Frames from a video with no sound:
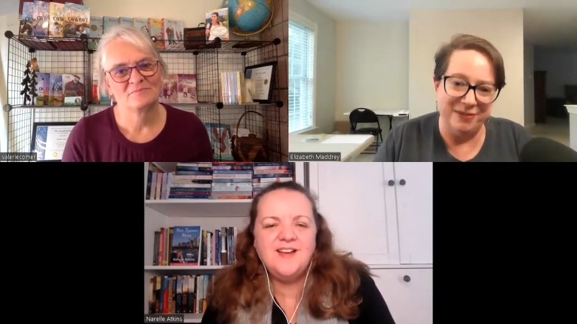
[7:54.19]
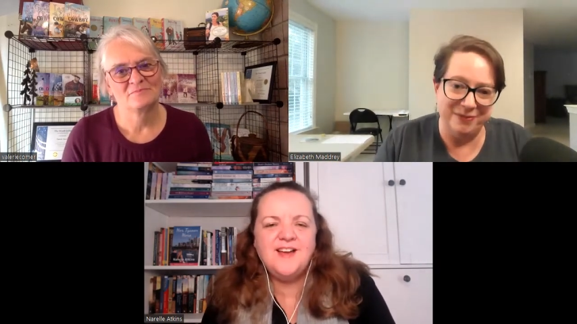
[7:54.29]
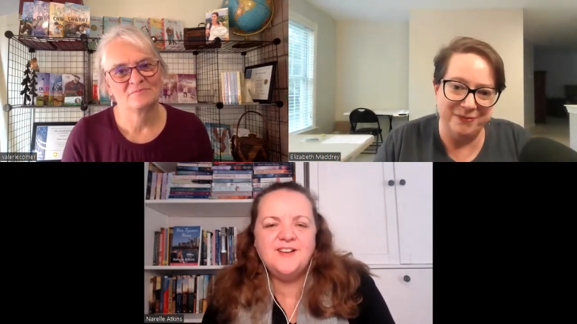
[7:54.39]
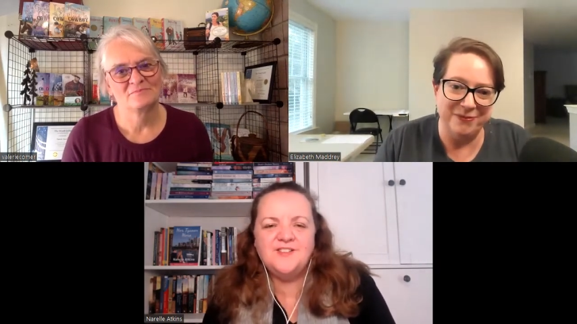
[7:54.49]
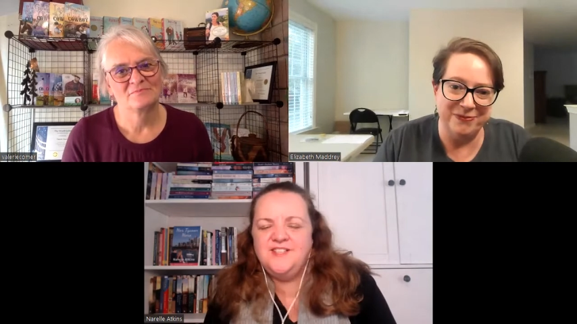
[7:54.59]

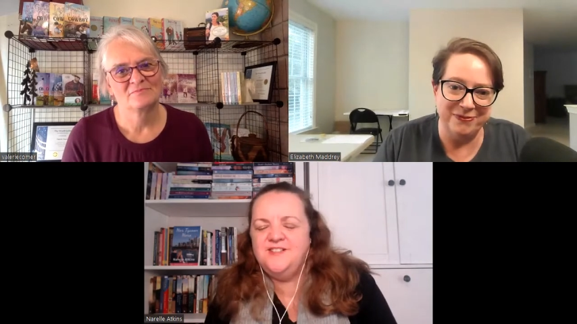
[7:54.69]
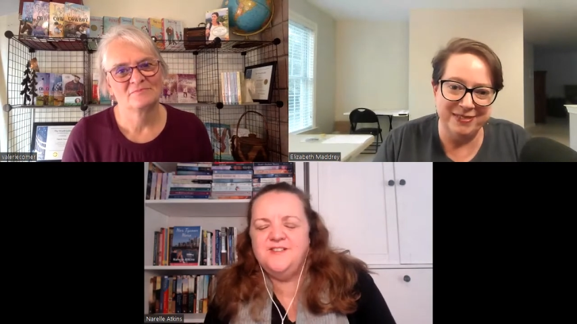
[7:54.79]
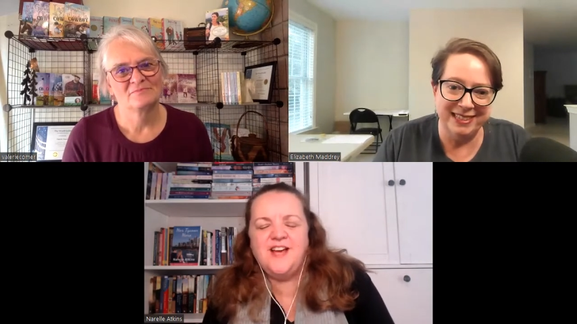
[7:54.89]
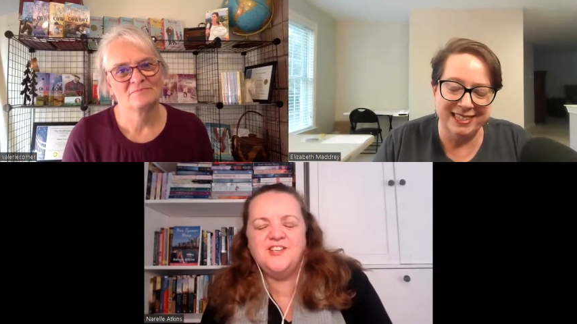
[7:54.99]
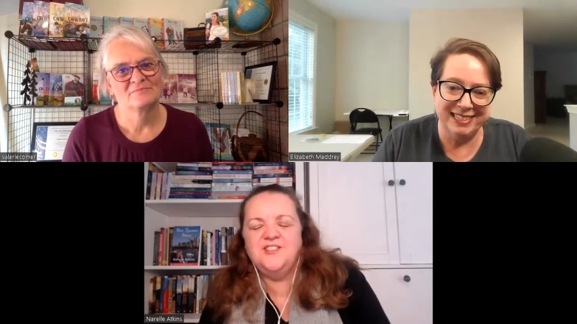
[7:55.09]
Speaker 1: I did
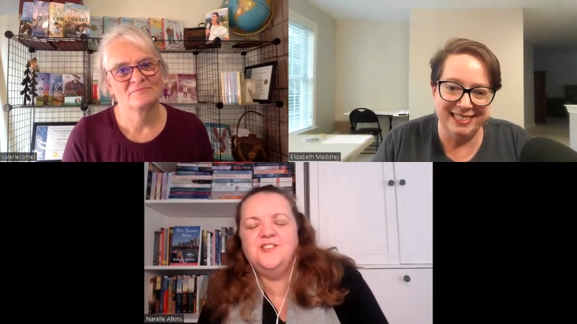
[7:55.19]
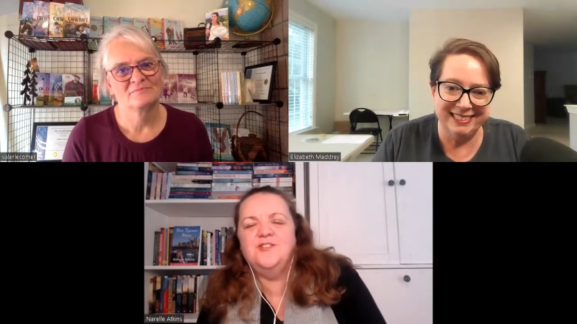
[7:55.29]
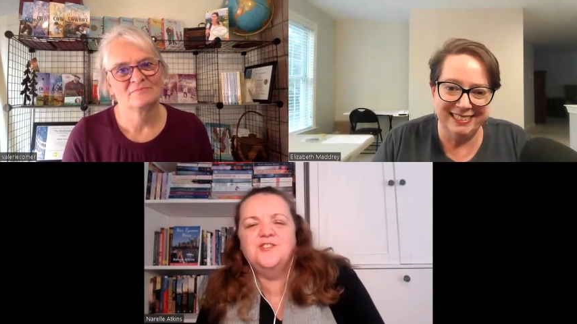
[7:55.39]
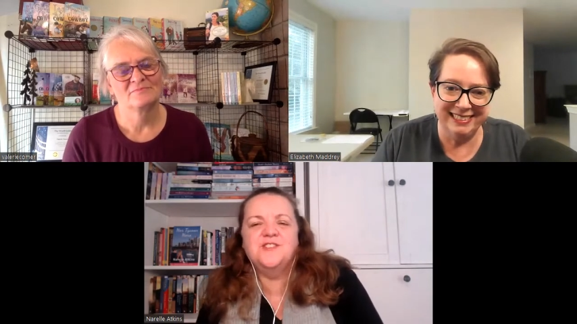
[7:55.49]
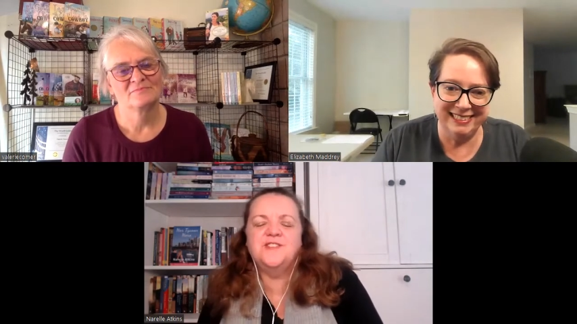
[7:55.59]
not actually
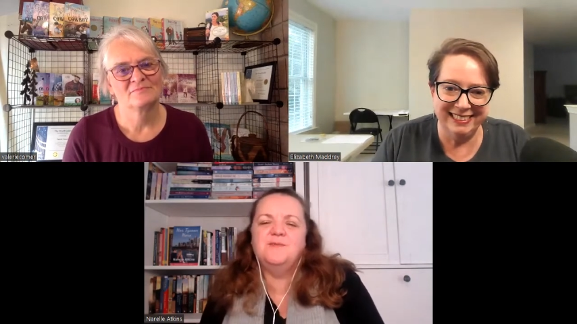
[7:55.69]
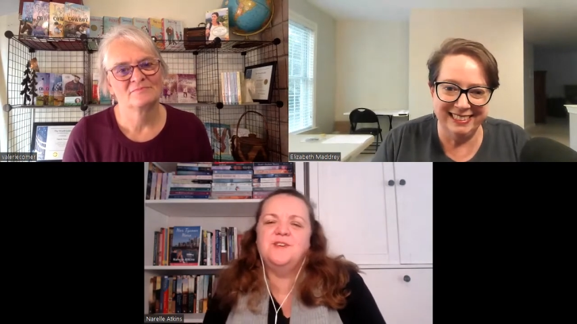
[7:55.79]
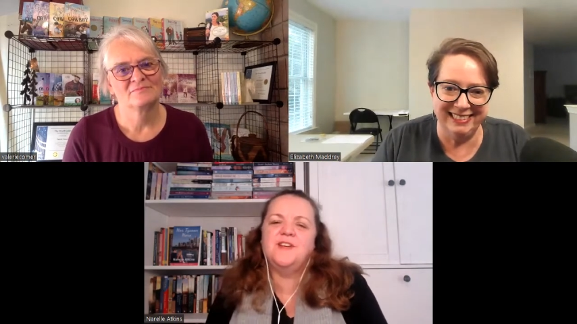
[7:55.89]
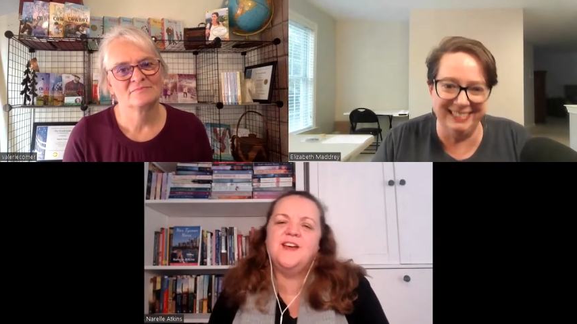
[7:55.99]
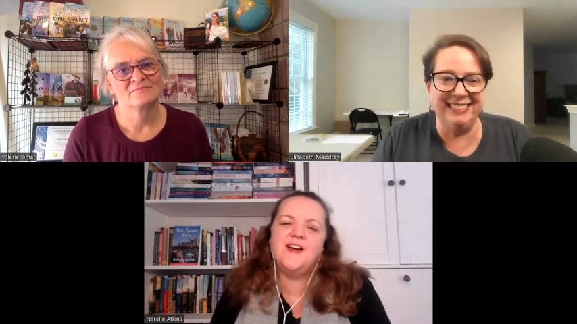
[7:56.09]
consciously
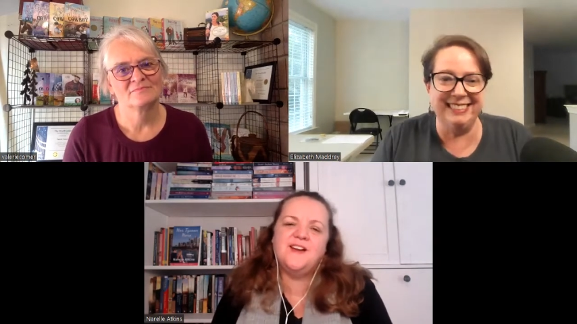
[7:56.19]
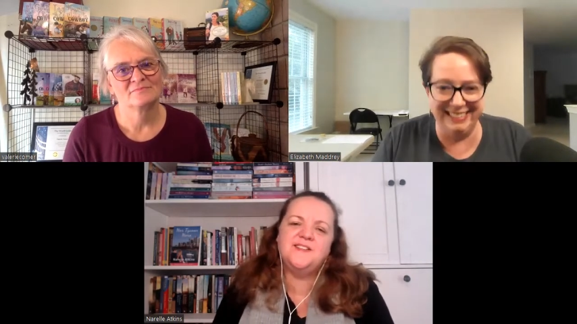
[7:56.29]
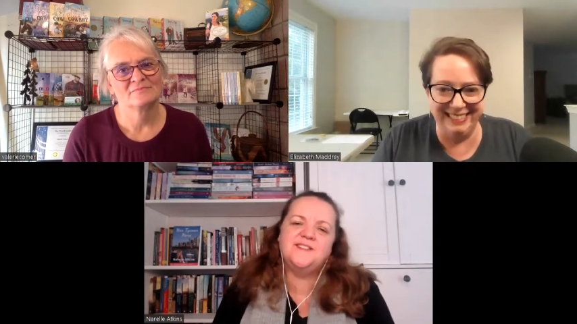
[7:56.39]
work out,